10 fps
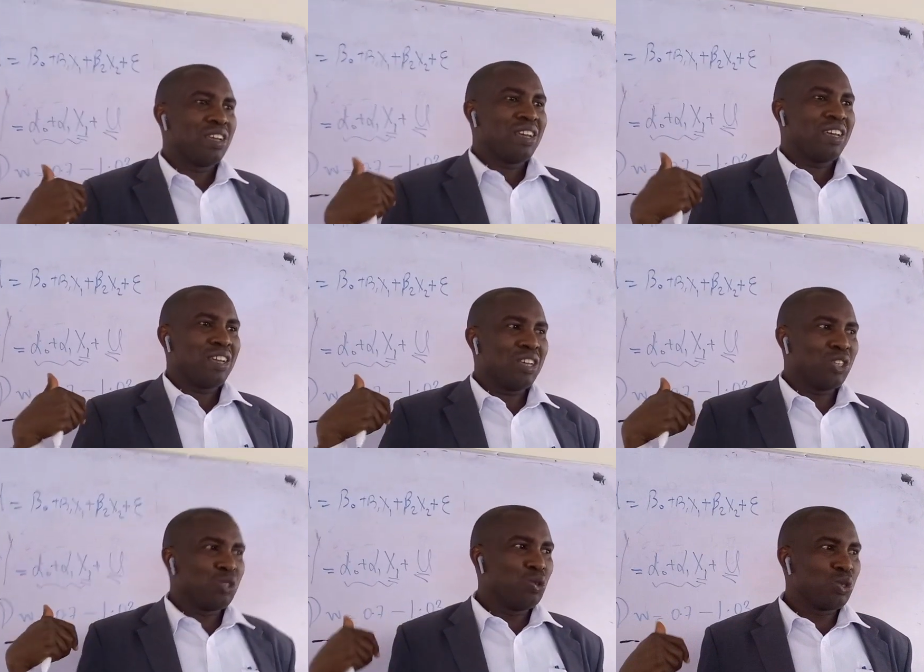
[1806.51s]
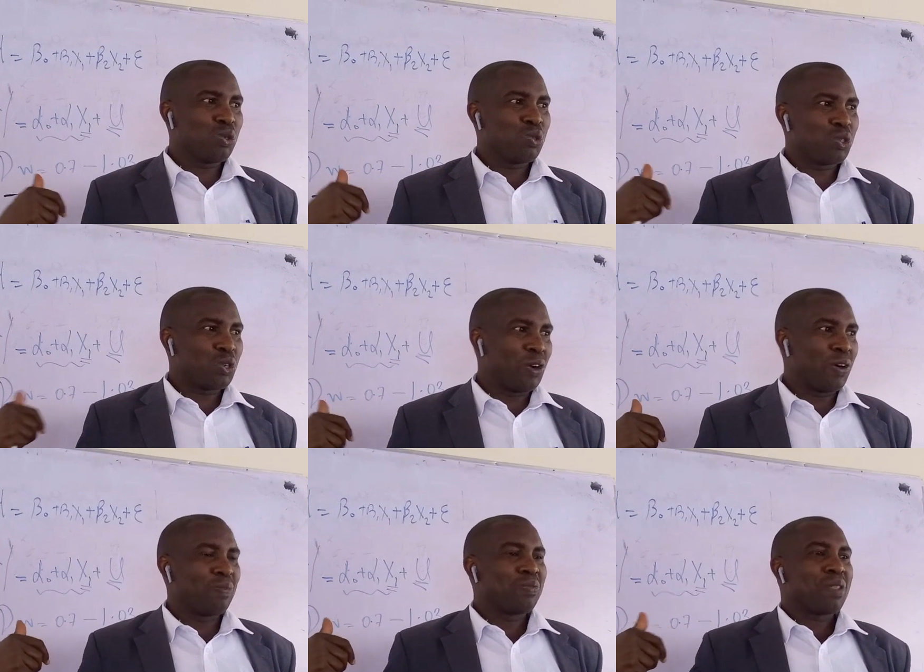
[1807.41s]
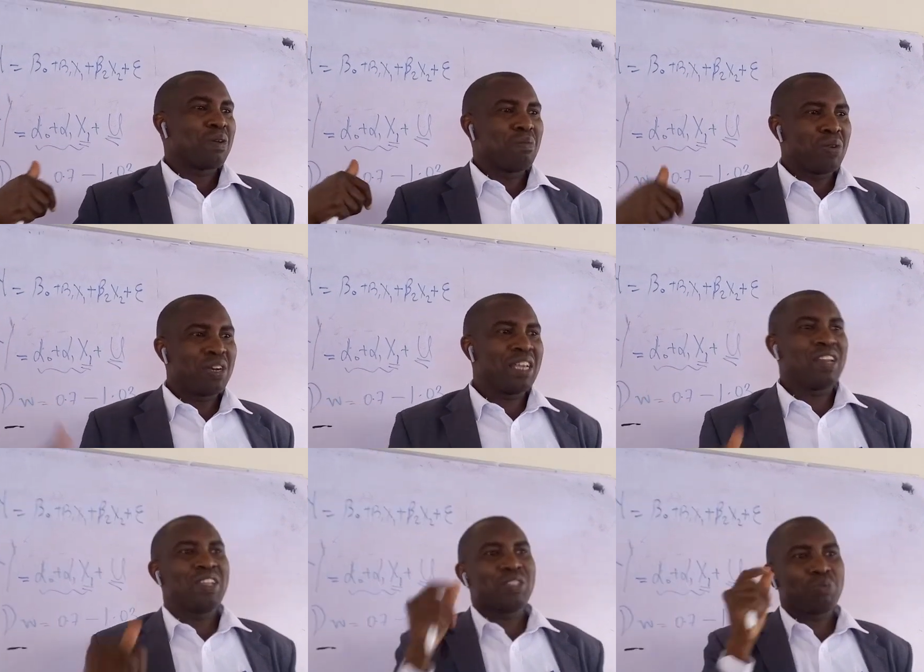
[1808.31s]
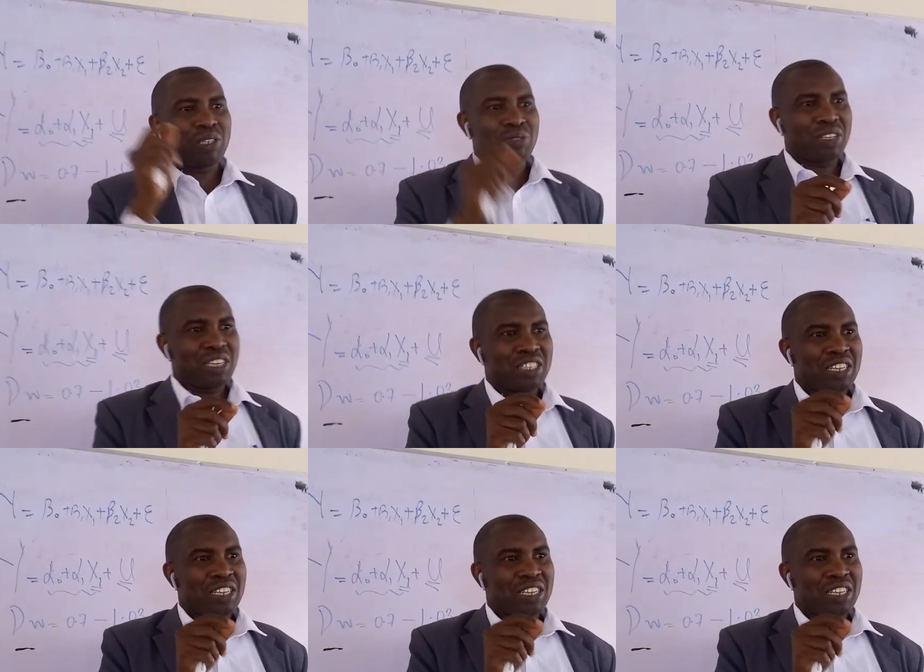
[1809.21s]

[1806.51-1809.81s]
is used to show model specification